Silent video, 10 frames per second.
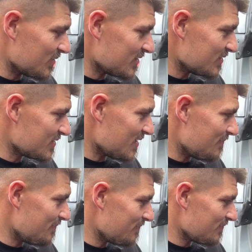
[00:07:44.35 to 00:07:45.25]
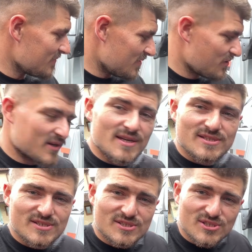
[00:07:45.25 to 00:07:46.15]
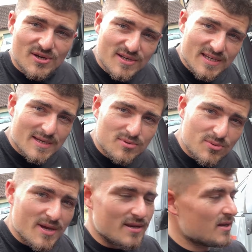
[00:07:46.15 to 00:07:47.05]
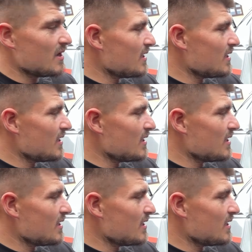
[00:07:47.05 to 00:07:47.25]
because the thing is, it's designed to keep you in,